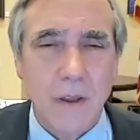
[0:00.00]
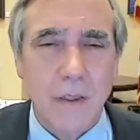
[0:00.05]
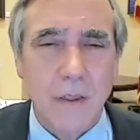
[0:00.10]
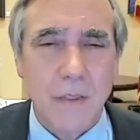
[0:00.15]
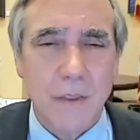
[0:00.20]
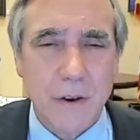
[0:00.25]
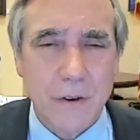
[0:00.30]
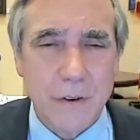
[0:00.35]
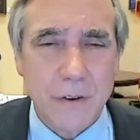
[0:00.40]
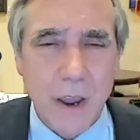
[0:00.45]

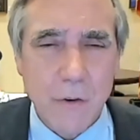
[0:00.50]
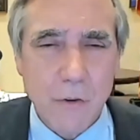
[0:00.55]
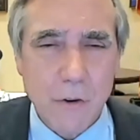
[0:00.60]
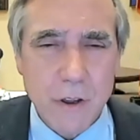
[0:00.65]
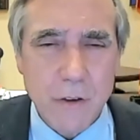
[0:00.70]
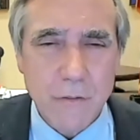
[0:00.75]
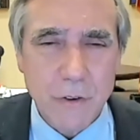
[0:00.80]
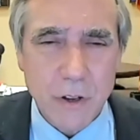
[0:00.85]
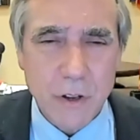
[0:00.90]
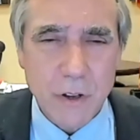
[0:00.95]
the
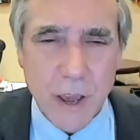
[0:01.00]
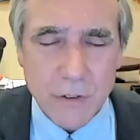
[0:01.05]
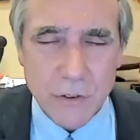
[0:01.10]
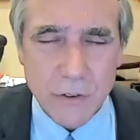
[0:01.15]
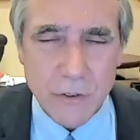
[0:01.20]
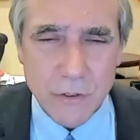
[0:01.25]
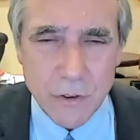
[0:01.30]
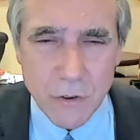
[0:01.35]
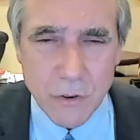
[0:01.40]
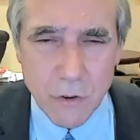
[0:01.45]
integrity of
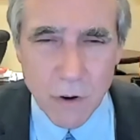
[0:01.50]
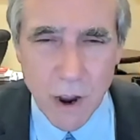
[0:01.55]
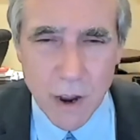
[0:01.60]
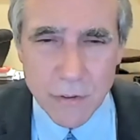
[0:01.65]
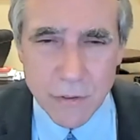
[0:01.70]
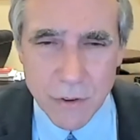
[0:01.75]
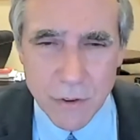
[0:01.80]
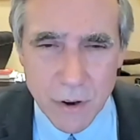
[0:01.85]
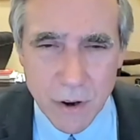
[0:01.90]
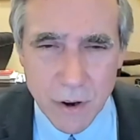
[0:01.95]
elections
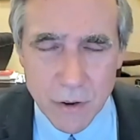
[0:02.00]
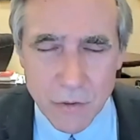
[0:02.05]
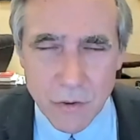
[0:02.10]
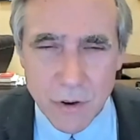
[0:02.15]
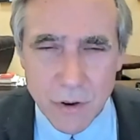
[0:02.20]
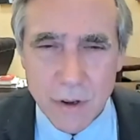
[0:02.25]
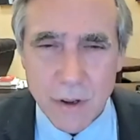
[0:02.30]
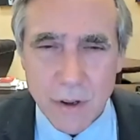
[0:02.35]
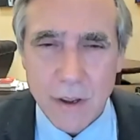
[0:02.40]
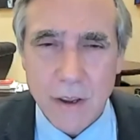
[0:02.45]
across the
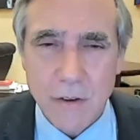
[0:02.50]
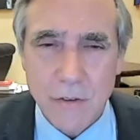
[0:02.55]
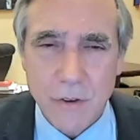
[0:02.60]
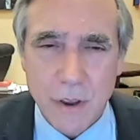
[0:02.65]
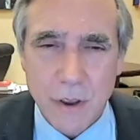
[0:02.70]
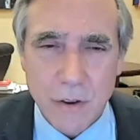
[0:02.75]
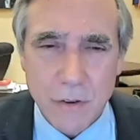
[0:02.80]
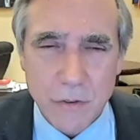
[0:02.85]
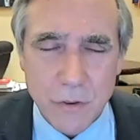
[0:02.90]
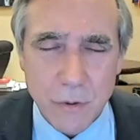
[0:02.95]
country is
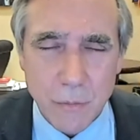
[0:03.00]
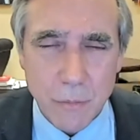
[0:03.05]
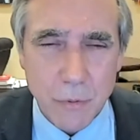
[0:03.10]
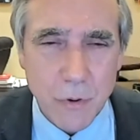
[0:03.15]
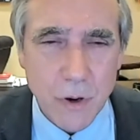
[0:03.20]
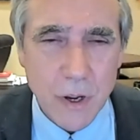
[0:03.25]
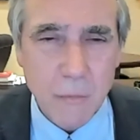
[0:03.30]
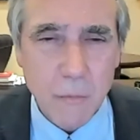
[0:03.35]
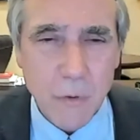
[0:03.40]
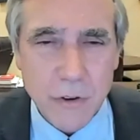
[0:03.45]
a
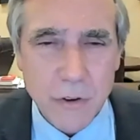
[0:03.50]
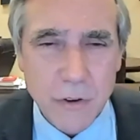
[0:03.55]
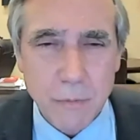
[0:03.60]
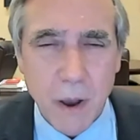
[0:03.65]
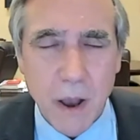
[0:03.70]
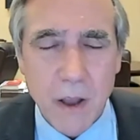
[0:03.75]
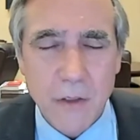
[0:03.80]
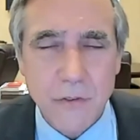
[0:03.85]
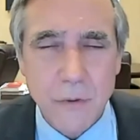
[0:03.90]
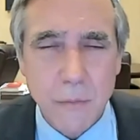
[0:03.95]
supreme
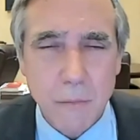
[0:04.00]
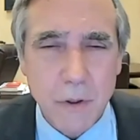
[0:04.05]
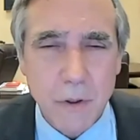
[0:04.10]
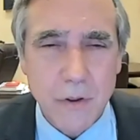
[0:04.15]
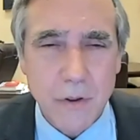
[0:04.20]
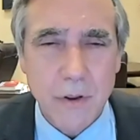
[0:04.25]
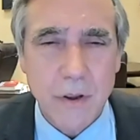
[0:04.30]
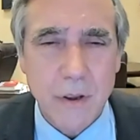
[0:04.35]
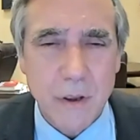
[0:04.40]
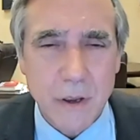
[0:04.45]

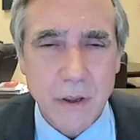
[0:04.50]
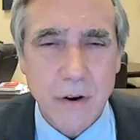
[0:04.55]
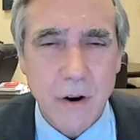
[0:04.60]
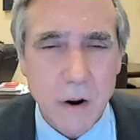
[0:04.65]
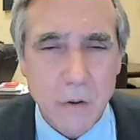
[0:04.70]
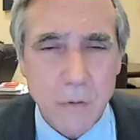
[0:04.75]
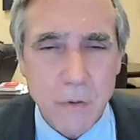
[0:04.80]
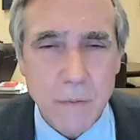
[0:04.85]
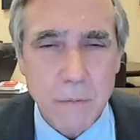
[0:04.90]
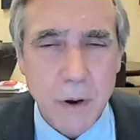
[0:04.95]
responsibility in
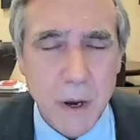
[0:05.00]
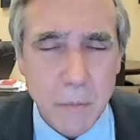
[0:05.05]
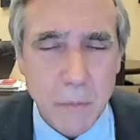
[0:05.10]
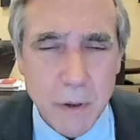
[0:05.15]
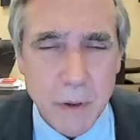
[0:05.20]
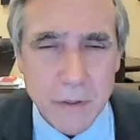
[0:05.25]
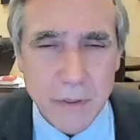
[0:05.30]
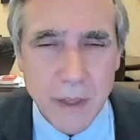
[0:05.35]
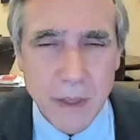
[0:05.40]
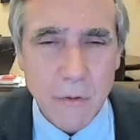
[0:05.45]
our
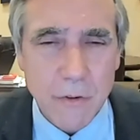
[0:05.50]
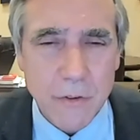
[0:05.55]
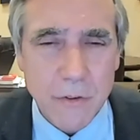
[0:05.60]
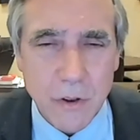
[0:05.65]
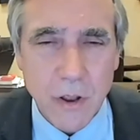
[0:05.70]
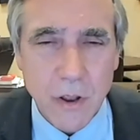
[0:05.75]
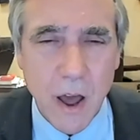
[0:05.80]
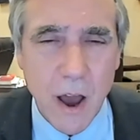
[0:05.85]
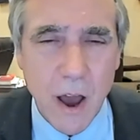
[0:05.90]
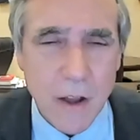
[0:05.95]
republic. That was the
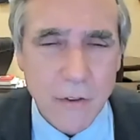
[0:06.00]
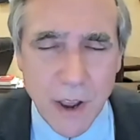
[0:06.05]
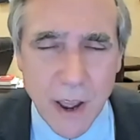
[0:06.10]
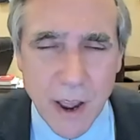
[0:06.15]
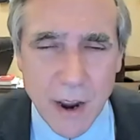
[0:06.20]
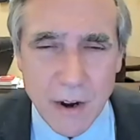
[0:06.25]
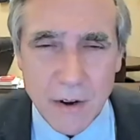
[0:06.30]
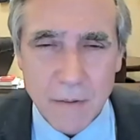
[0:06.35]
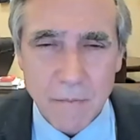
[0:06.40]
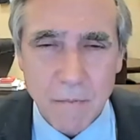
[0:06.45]
Lodge
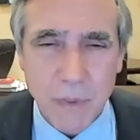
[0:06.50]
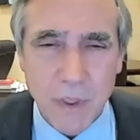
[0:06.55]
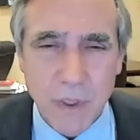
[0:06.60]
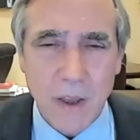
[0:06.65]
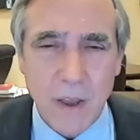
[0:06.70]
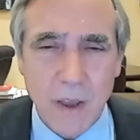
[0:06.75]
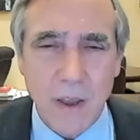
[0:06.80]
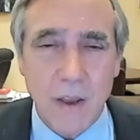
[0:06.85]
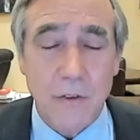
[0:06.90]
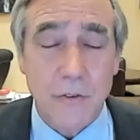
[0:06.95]
Act.
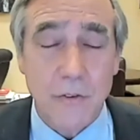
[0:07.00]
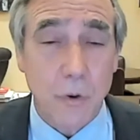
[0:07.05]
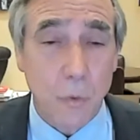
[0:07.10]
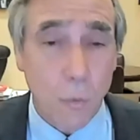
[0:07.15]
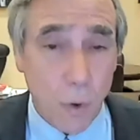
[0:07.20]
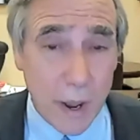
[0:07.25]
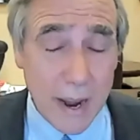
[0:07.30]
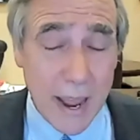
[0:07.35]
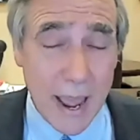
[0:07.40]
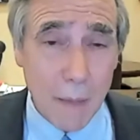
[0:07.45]
So
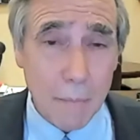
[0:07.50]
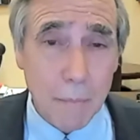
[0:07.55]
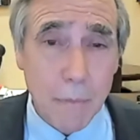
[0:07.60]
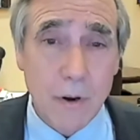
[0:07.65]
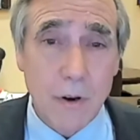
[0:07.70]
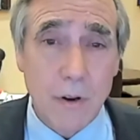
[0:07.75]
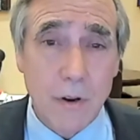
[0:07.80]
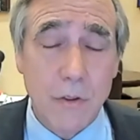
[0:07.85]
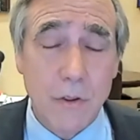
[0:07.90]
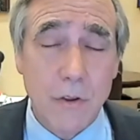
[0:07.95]
what
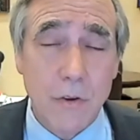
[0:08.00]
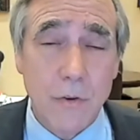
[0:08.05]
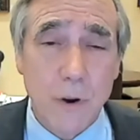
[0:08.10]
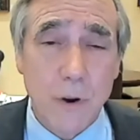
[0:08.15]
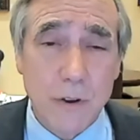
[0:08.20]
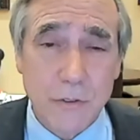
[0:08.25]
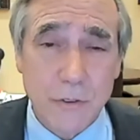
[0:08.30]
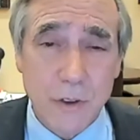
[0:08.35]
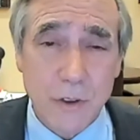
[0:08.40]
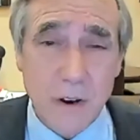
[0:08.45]
happened in the
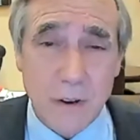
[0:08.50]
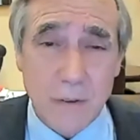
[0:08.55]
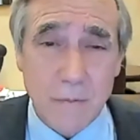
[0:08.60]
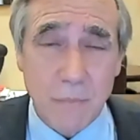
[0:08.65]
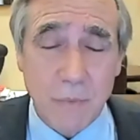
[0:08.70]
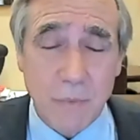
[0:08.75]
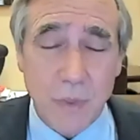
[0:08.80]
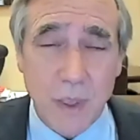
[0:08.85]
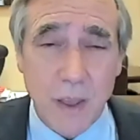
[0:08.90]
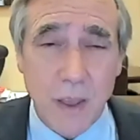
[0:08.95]
US Senate?
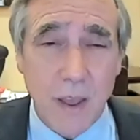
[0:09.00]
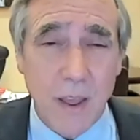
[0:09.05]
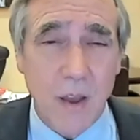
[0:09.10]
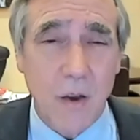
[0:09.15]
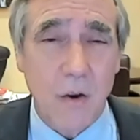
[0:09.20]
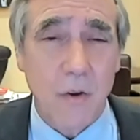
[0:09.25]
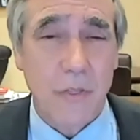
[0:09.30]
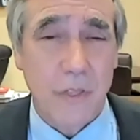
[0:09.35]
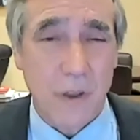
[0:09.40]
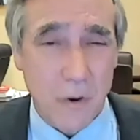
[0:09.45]

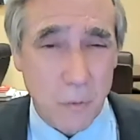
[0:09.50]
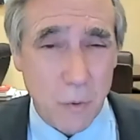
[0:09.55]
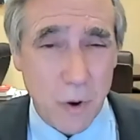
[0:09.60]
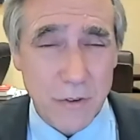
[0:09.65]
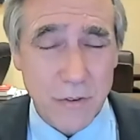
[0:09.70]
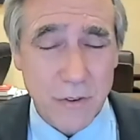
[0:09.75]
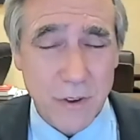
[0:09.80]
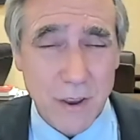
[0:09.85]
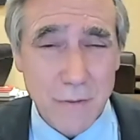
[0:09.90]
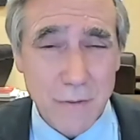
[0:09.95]
There
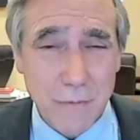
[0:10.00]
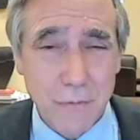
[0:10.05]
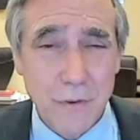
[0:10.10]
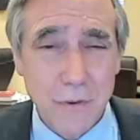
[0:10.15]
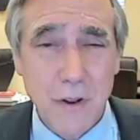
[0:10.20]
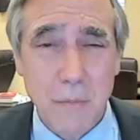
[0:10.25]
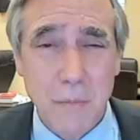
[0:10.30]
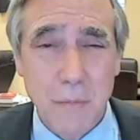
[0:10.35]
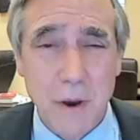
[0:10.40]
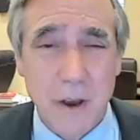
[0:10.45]
was a
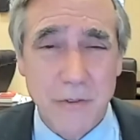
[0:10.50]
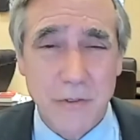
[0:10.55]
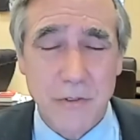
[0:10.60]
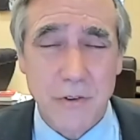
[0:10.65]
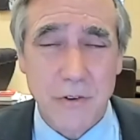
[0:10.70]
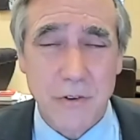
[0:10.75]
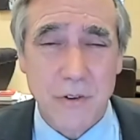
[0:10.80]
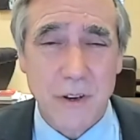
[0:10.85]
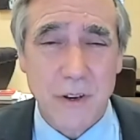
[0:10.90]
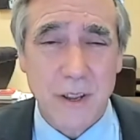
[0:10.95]

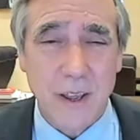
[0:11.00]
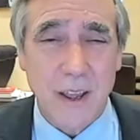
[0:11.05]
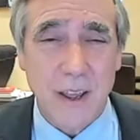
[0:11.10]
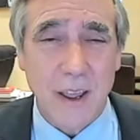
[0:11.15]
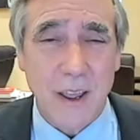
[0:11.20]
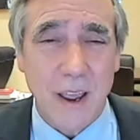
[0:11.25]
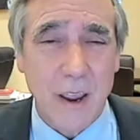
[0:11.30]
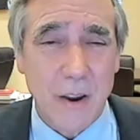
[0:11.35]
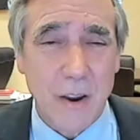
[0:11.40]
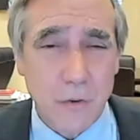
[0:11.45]
filibuster,
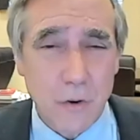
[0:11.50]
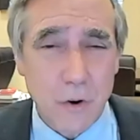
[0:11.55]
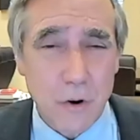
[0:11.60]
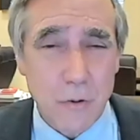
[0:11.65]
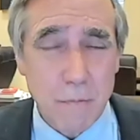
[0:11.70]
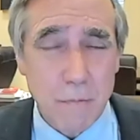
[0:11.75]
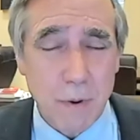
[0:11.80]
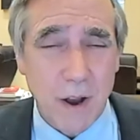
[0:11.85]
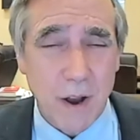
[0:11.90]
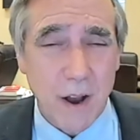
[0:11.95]
a
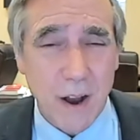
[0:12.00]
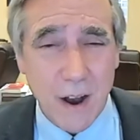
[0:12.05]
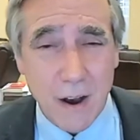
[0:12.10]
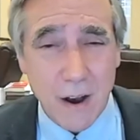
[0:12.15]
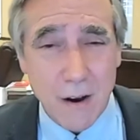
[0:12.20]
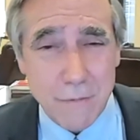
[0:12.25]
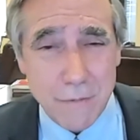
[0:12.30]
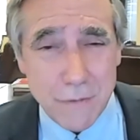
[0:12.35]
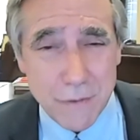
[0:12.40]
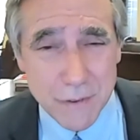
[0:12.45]
group
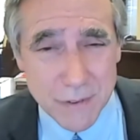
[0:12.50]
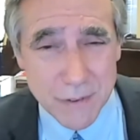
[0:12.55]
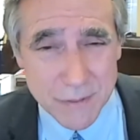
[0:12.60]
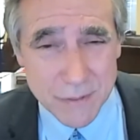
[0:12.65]
of